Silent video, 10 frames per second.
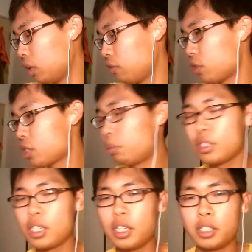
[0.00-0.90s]
For some
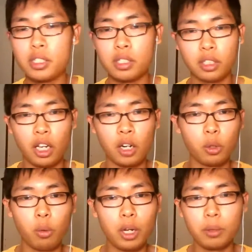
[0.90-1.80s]
reason, I don't
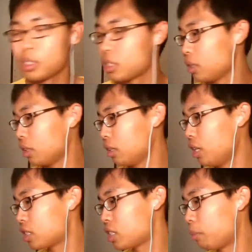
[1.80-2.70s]
know why, it's
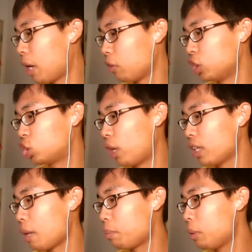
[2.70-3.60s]
somehow a trend
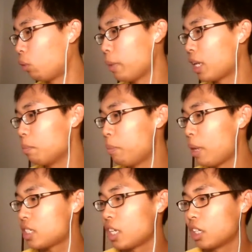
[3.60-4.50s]
that people are making
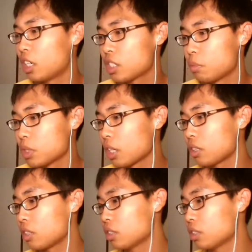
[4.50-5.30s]
Ben 10 customs, like,